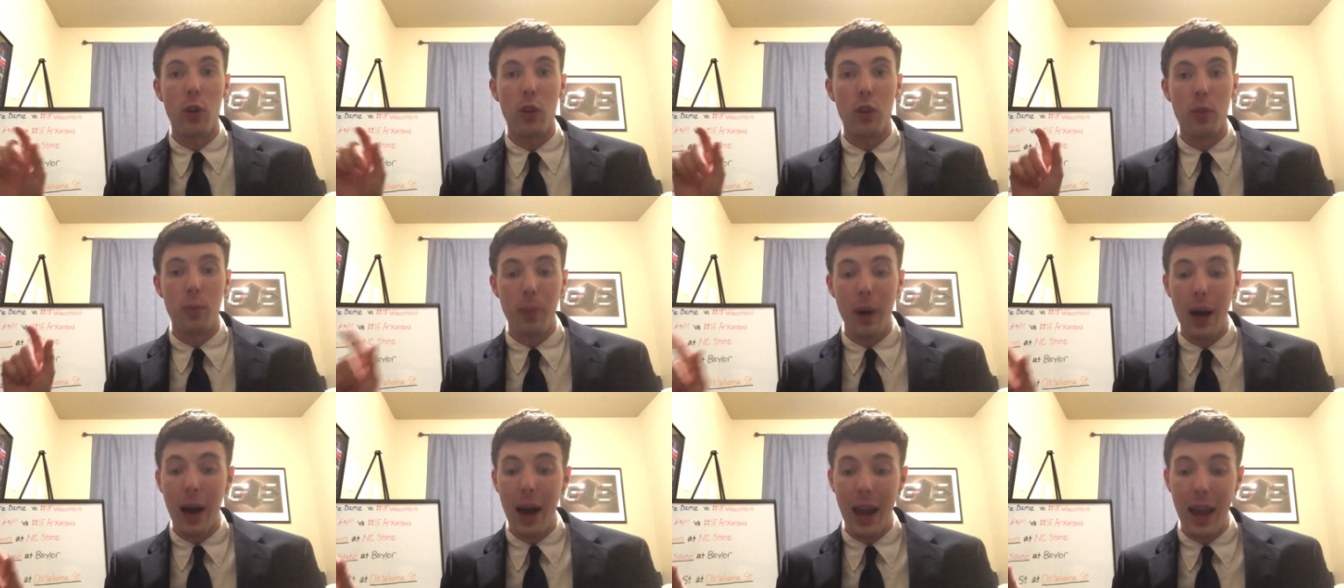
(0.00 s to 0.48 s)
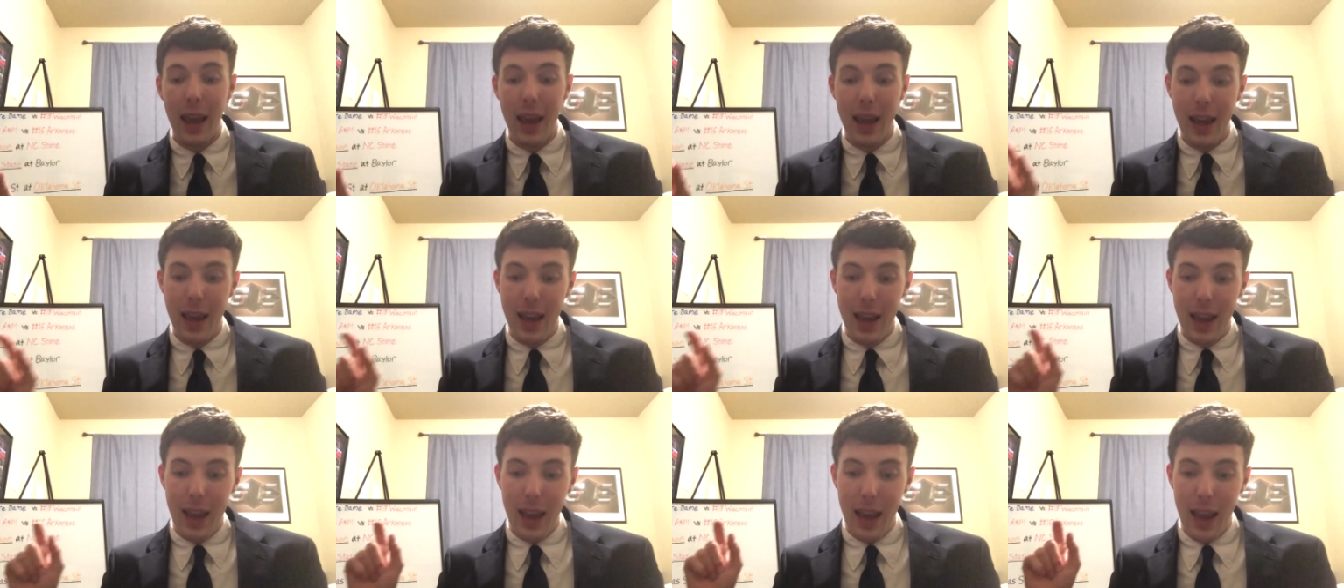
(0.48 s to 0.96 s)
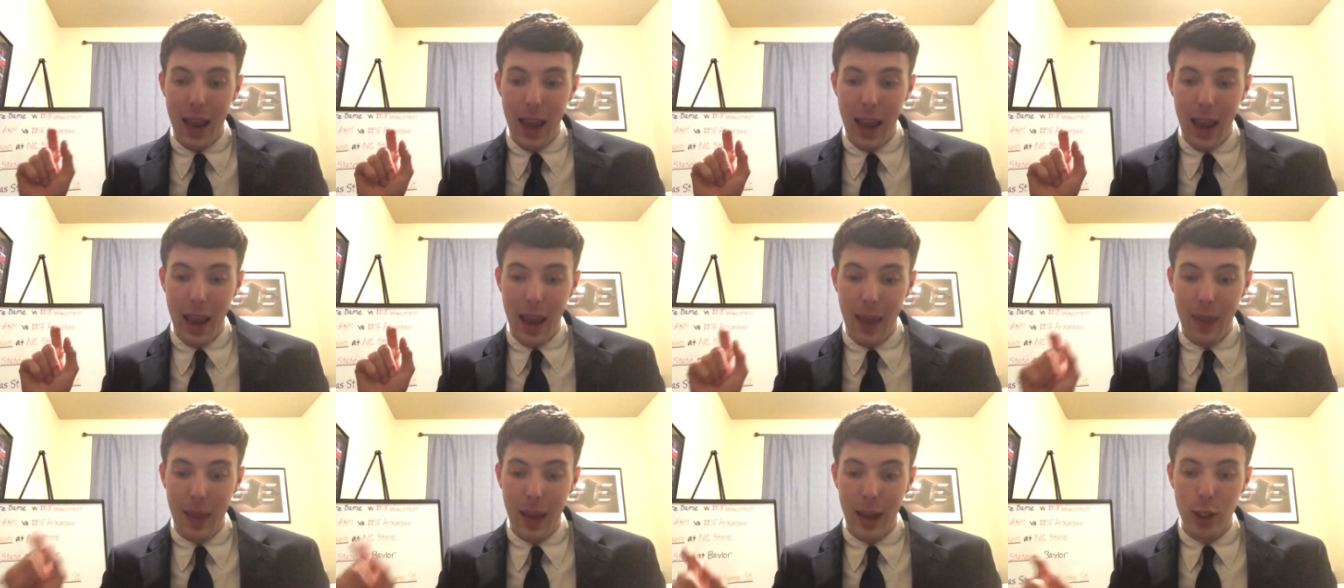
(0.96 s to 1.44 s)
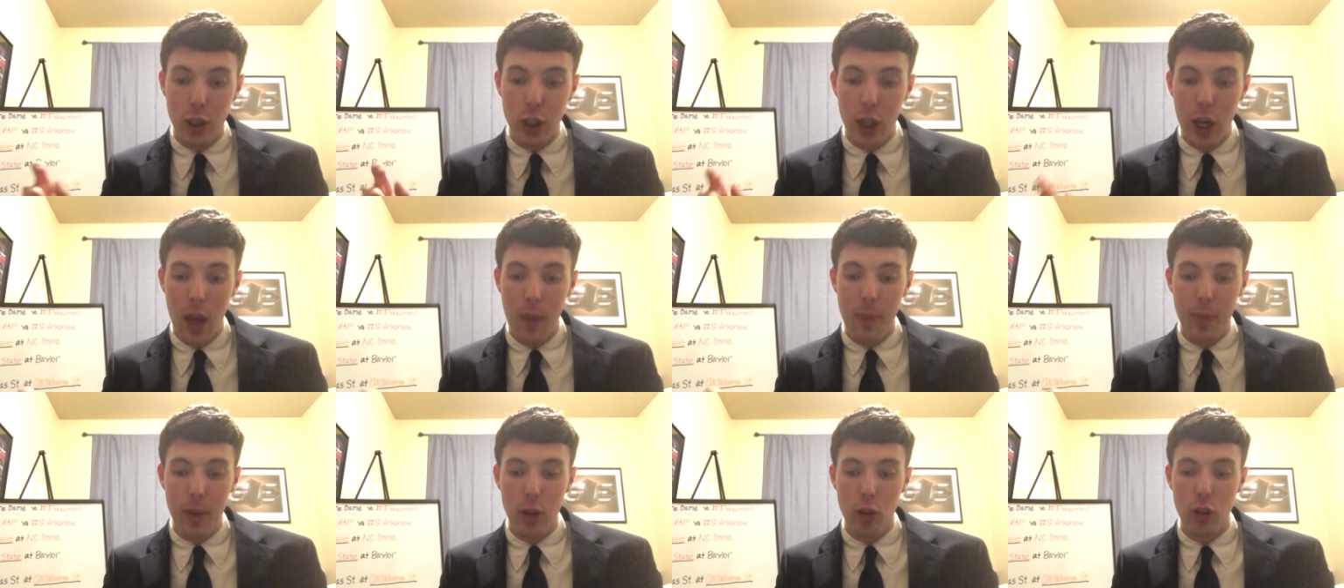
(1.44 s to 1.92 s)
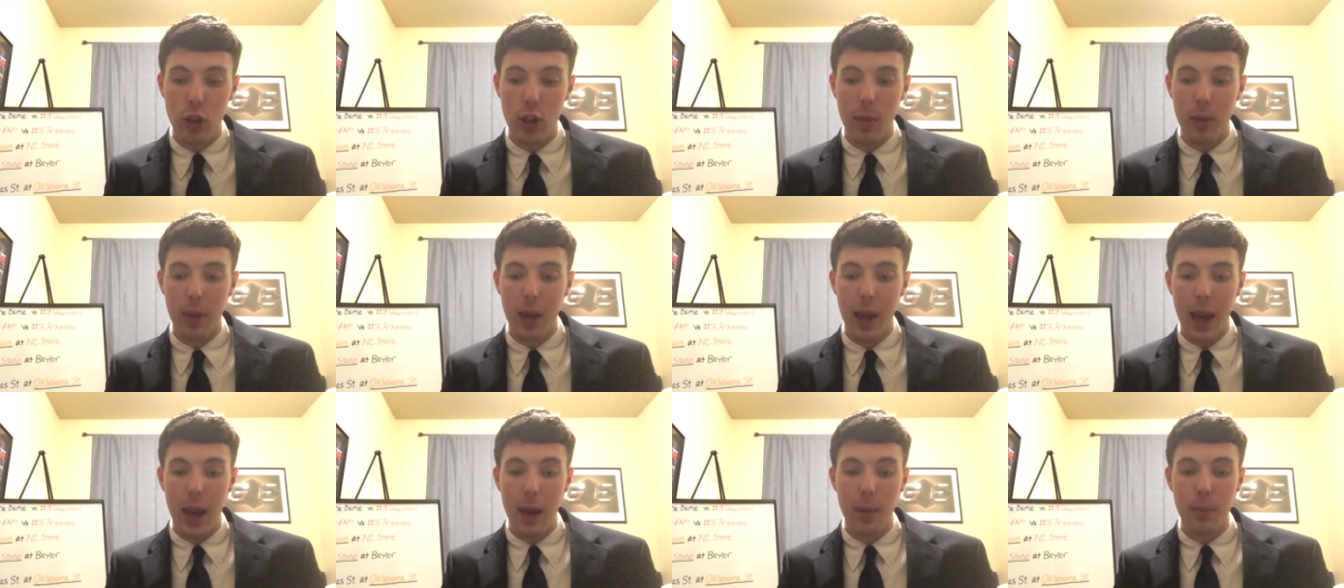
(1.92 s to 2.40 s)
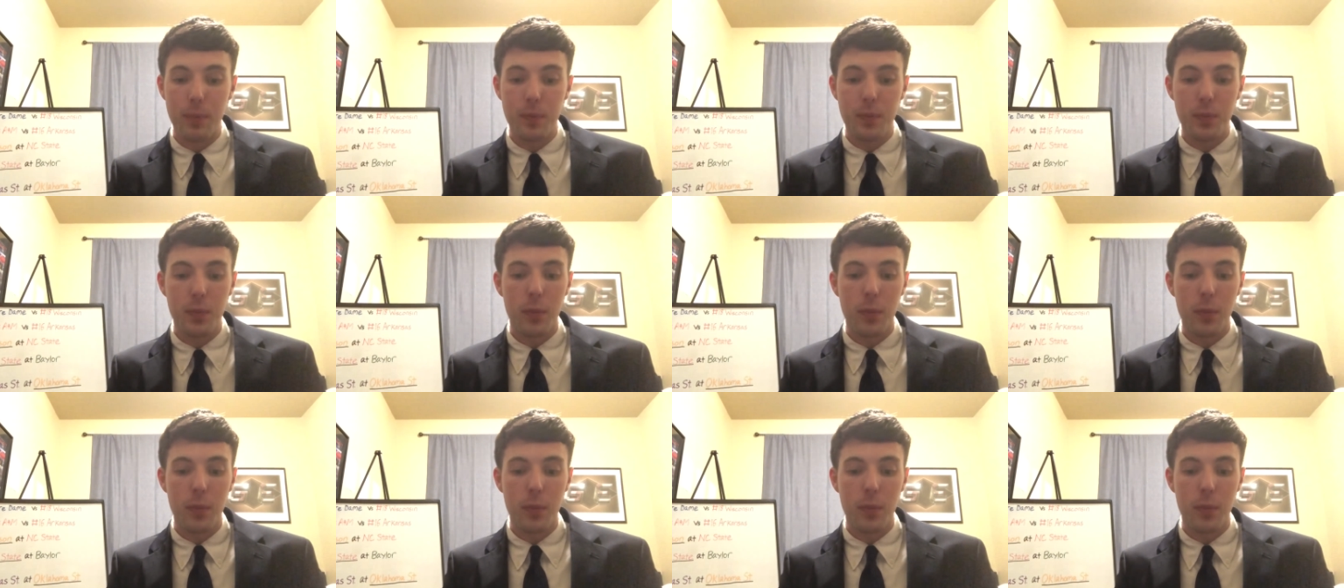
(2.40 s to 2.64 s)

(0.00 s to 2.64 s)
spot in that championship game.